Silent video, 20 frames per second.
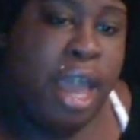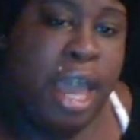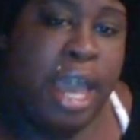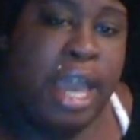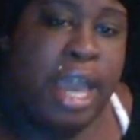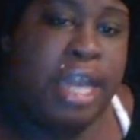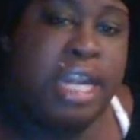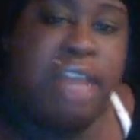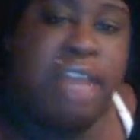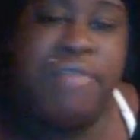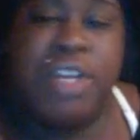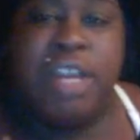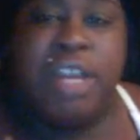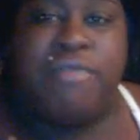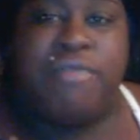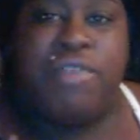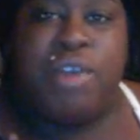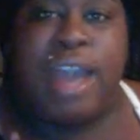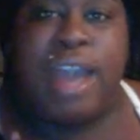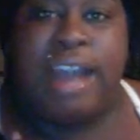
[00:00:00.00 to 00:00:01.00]
and even
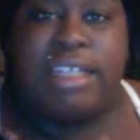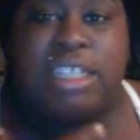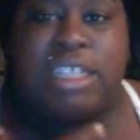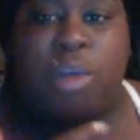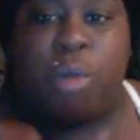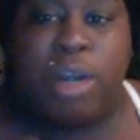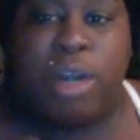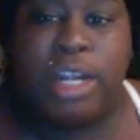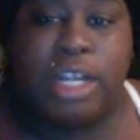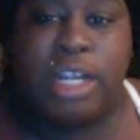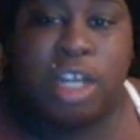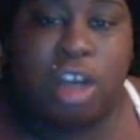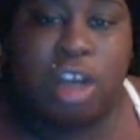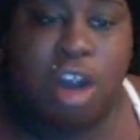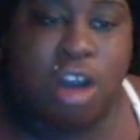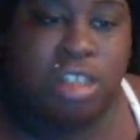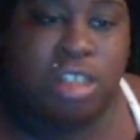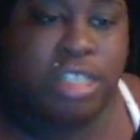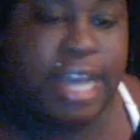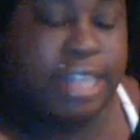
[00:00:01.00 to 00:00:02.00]
if you have someone in the
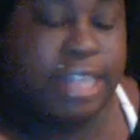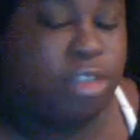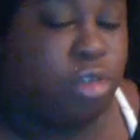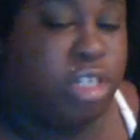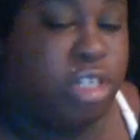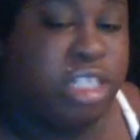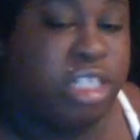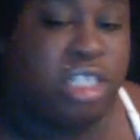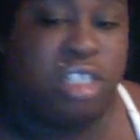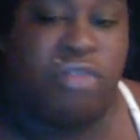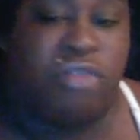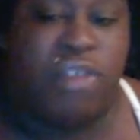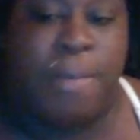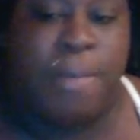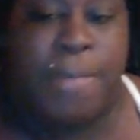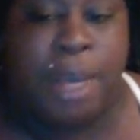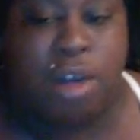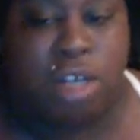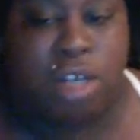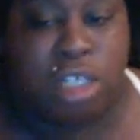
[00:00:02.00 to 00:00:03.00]
contest or this is
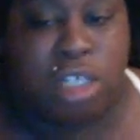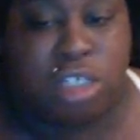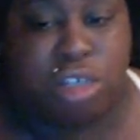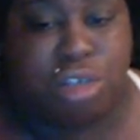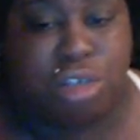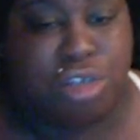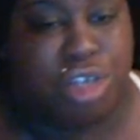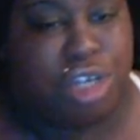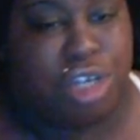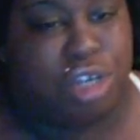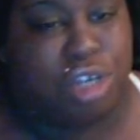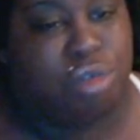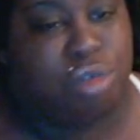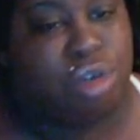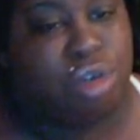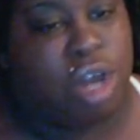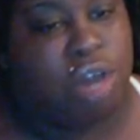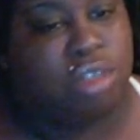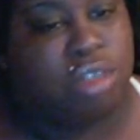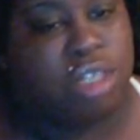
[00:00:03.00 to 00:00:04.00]
familiar to you, you
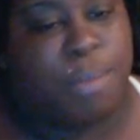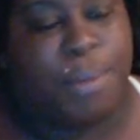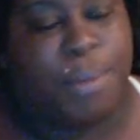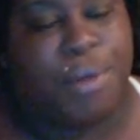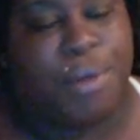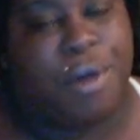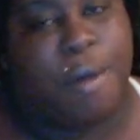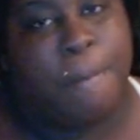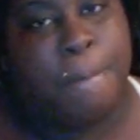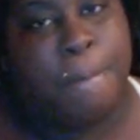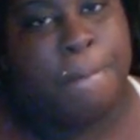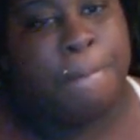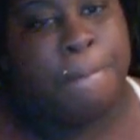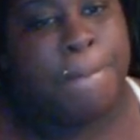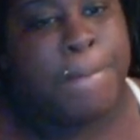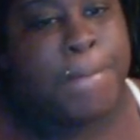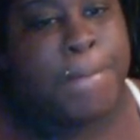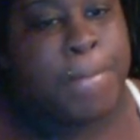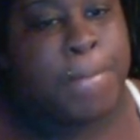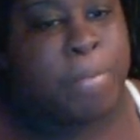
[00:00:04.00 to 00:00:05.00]
know, support
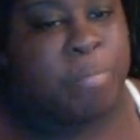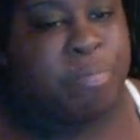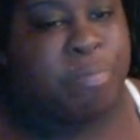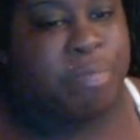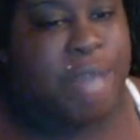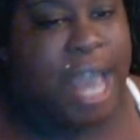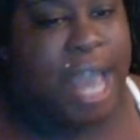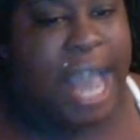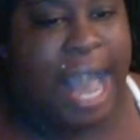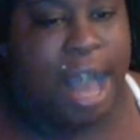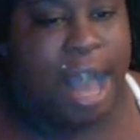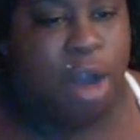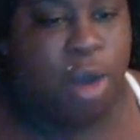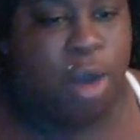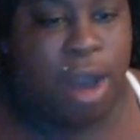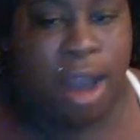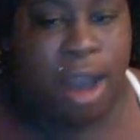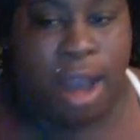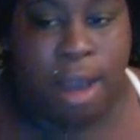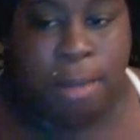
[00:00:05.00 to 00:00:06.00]

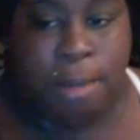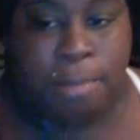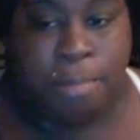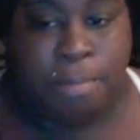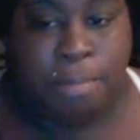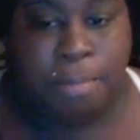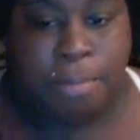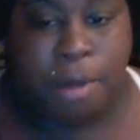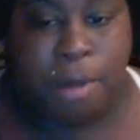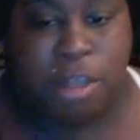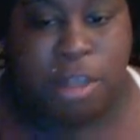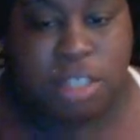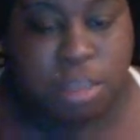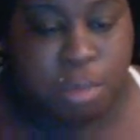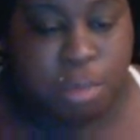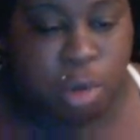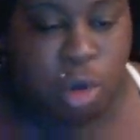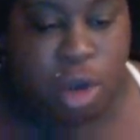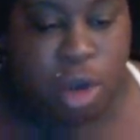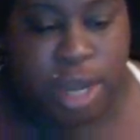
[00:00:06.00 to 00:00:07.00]
our
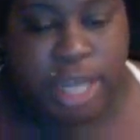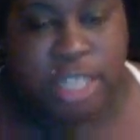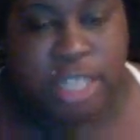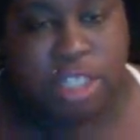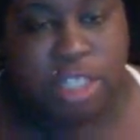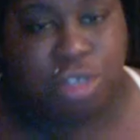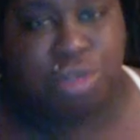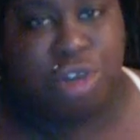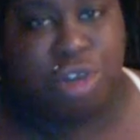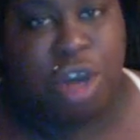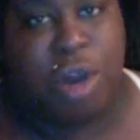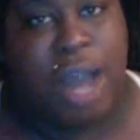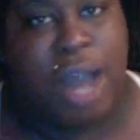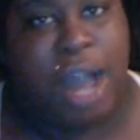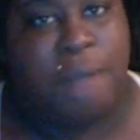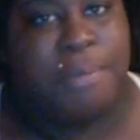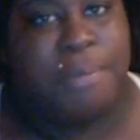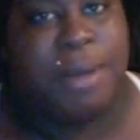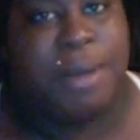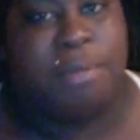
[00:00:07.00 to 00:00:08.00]
Baltimoreans, you know,
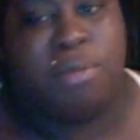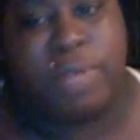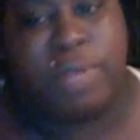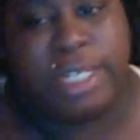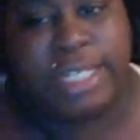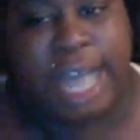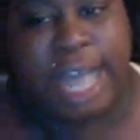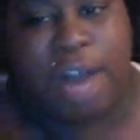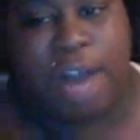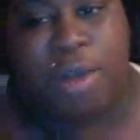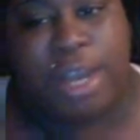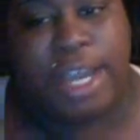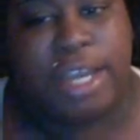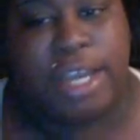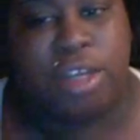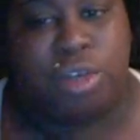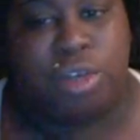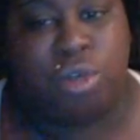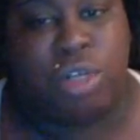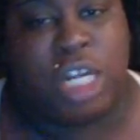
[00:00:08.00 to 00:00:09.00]
our people that's out here
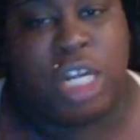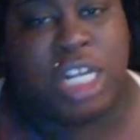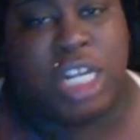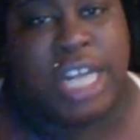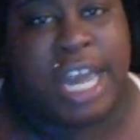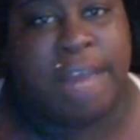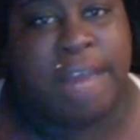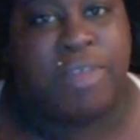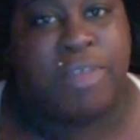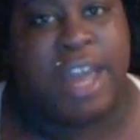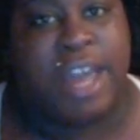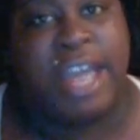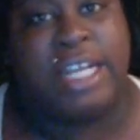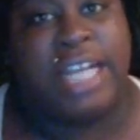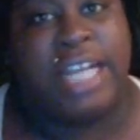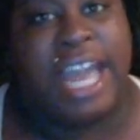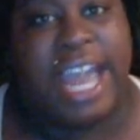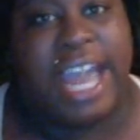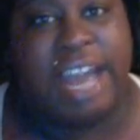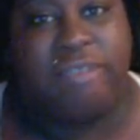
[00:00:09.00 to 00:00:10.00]
doing the damn thing,
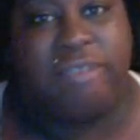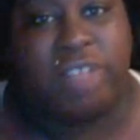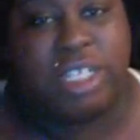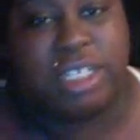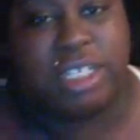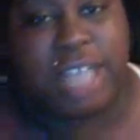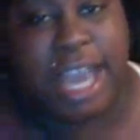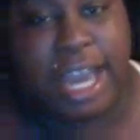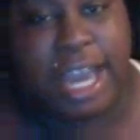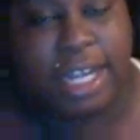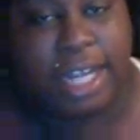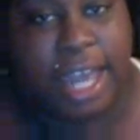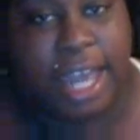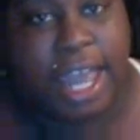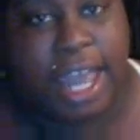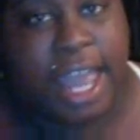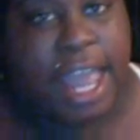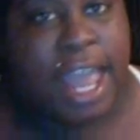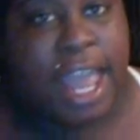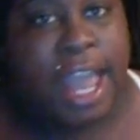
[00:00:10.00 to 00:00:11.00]
that have the talent,
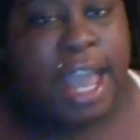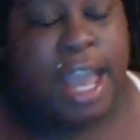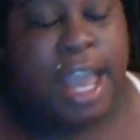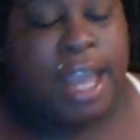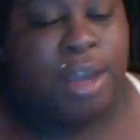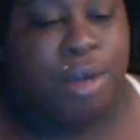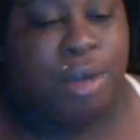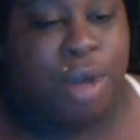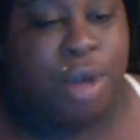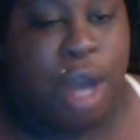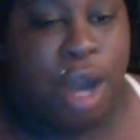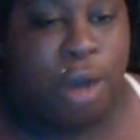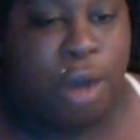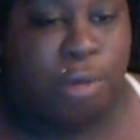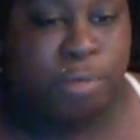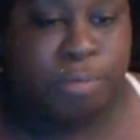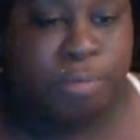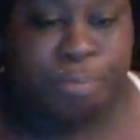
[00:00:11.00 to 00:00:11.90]
you know,